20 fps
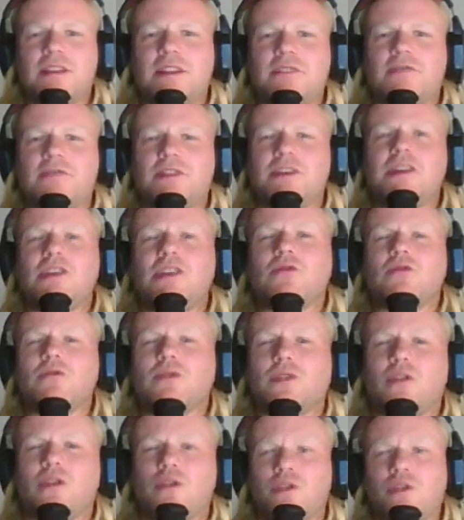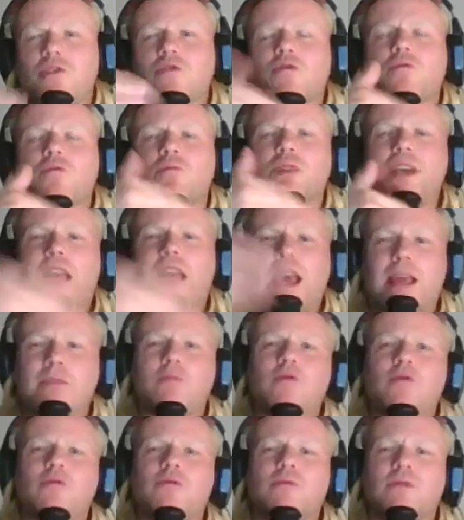clearly you'll be
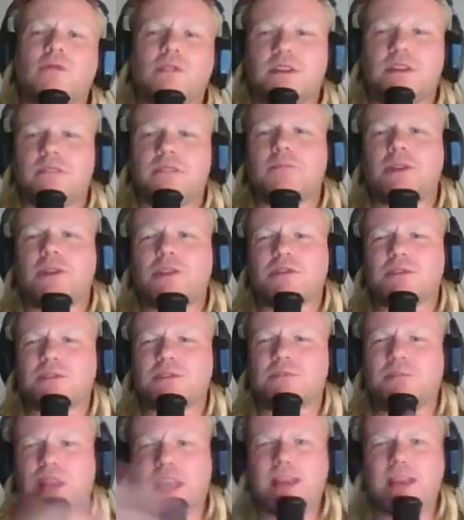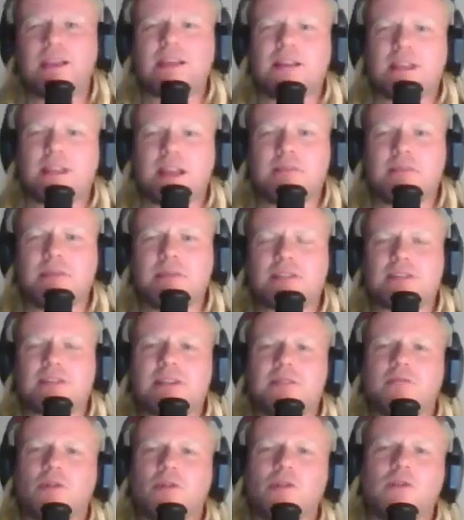able because playing like
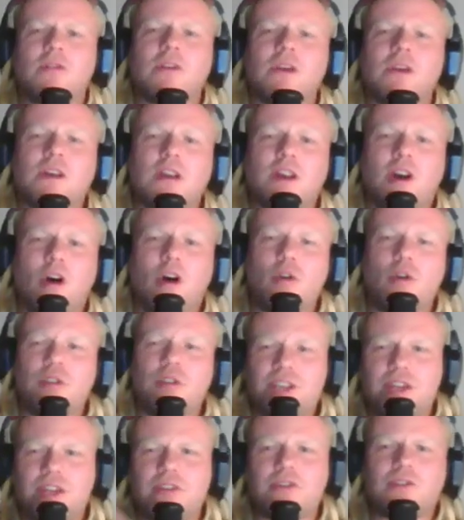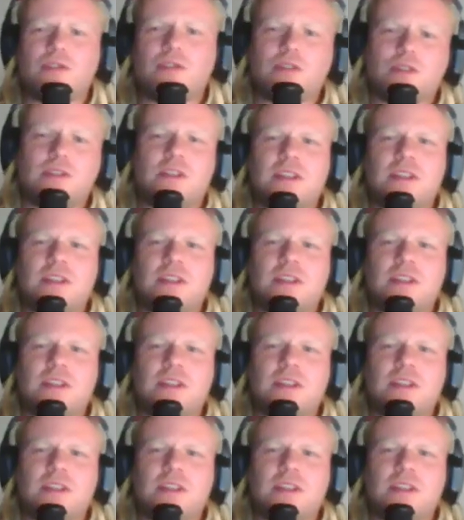basketball whole year,